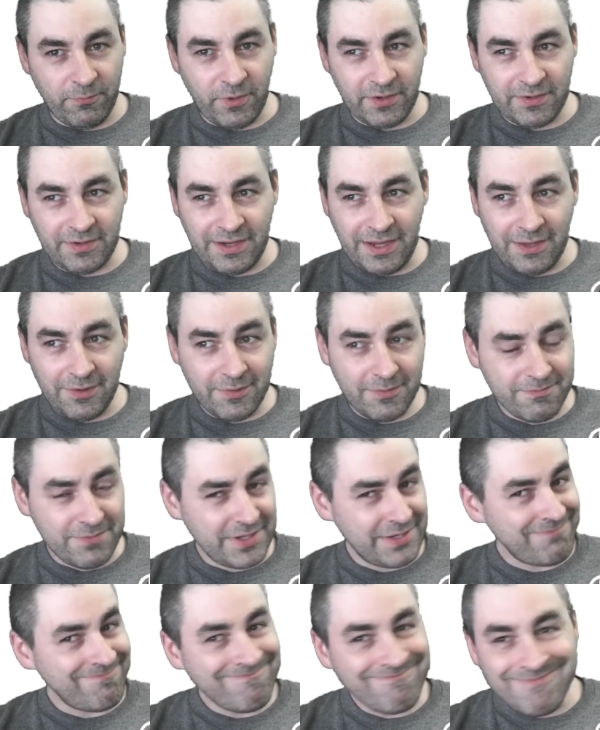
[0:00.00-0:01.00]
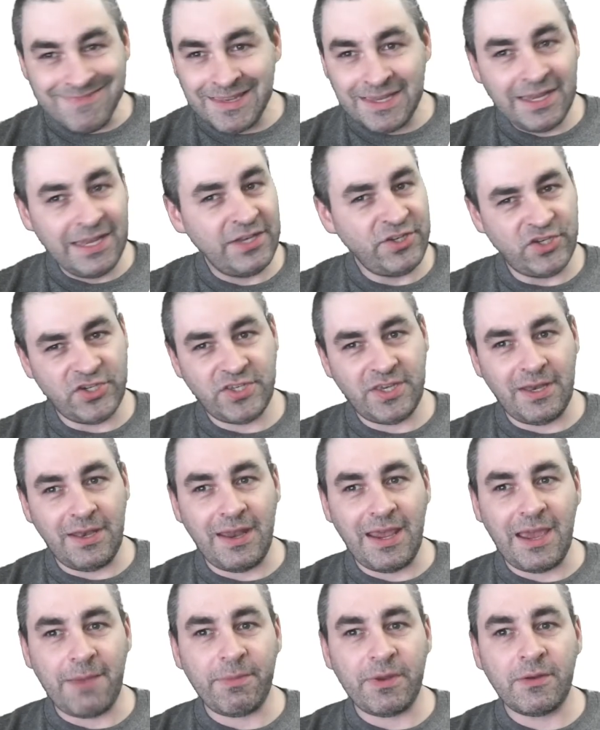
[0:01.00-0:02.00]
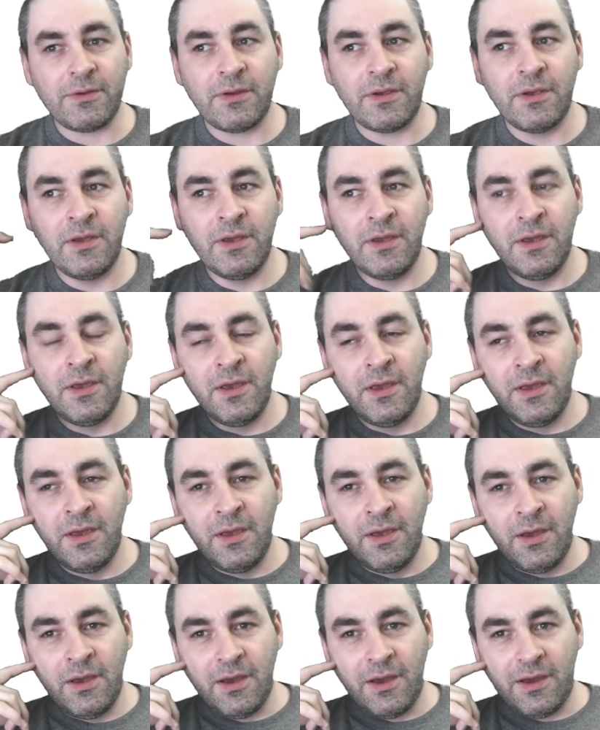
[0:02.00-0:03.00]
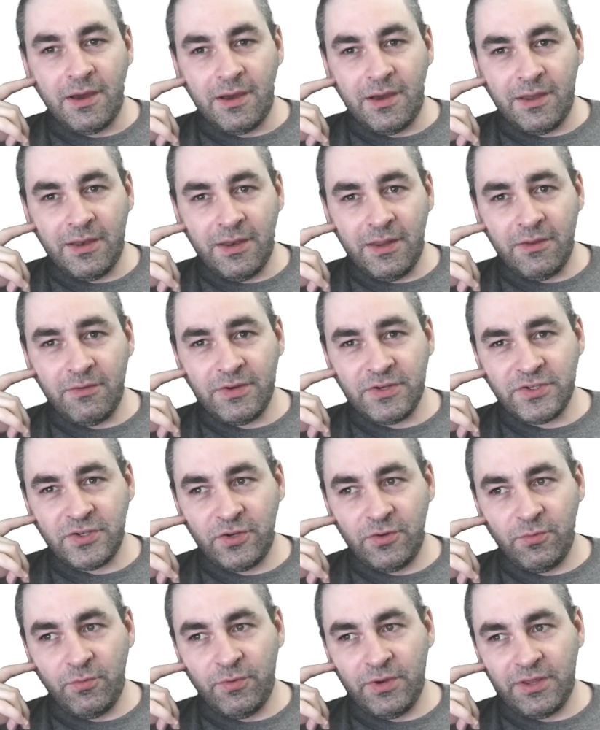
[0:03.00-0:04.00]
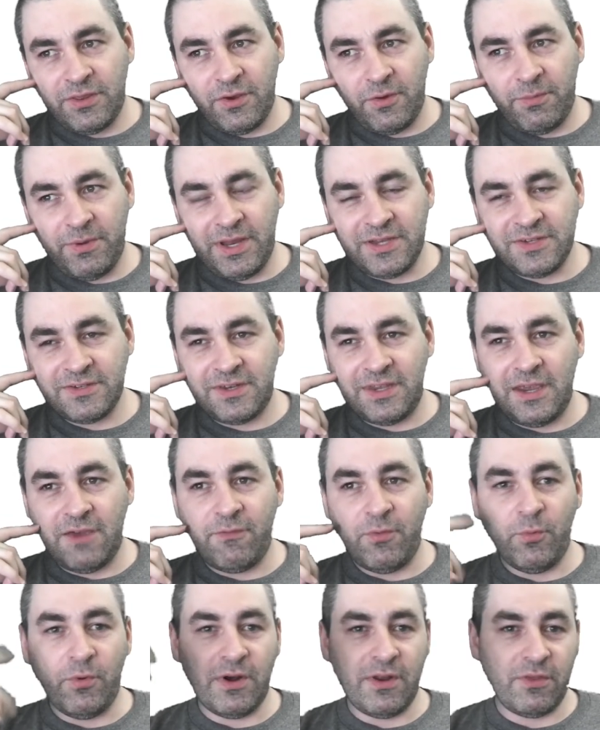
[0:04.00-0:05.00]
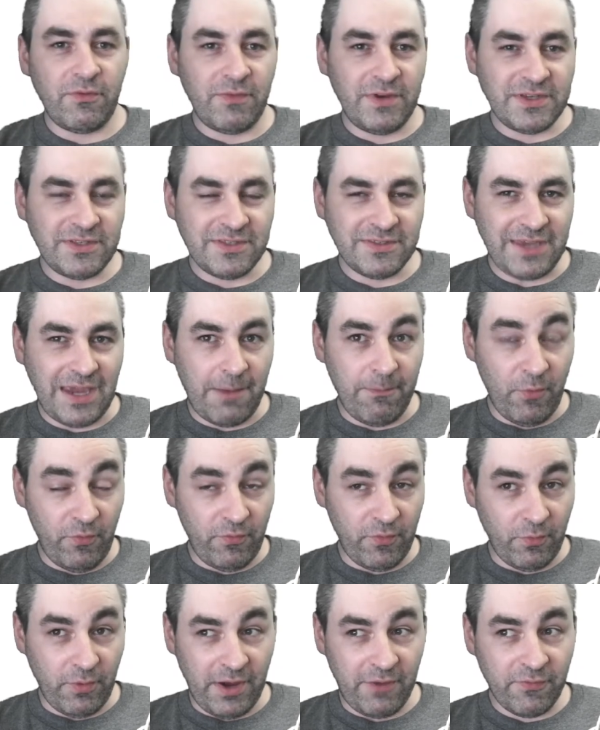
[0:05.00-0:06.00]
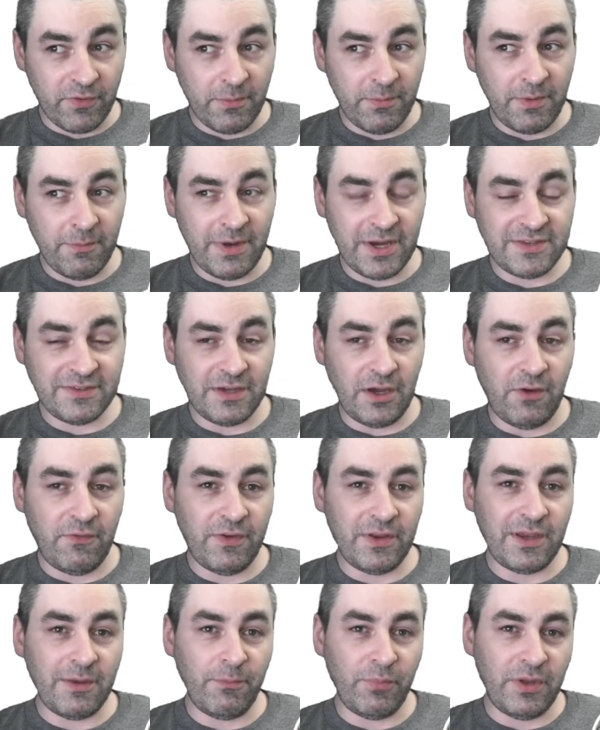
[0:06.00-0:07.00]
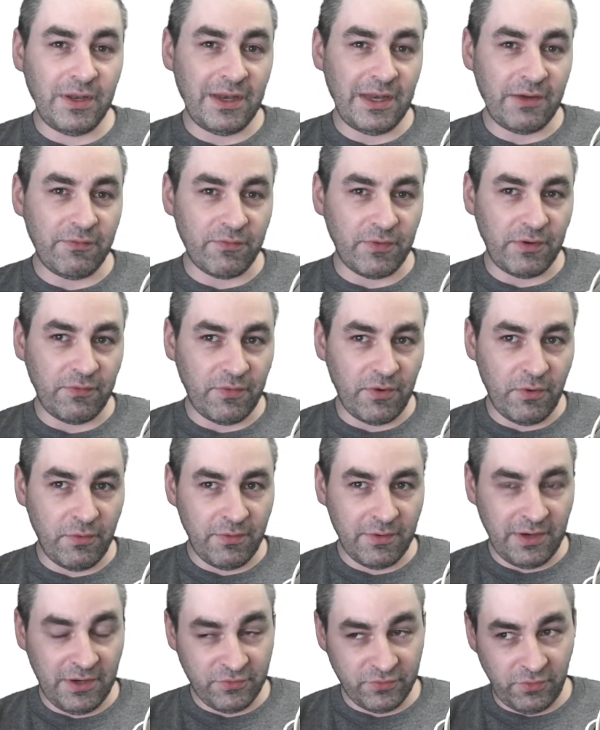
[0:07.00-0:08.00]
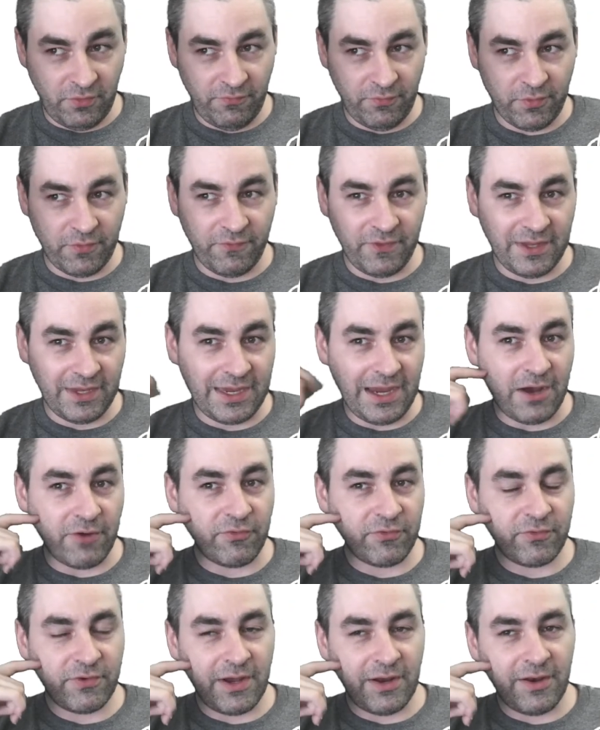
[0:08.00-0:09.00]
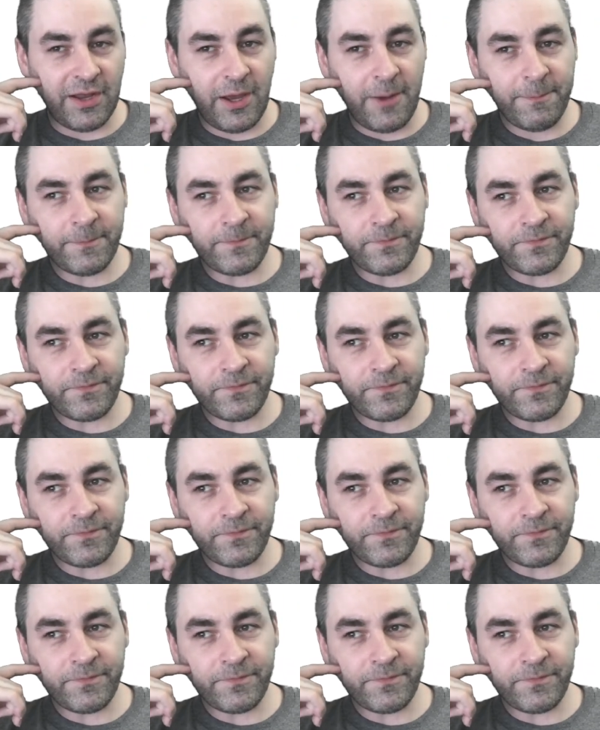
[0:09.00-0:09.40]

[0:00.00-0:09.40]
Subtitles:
work together, but it just didn't happen. Another issue with OpenSTF, and one of the reasons I moved away from it myself and completely rewrote ControlFloor from the ground up,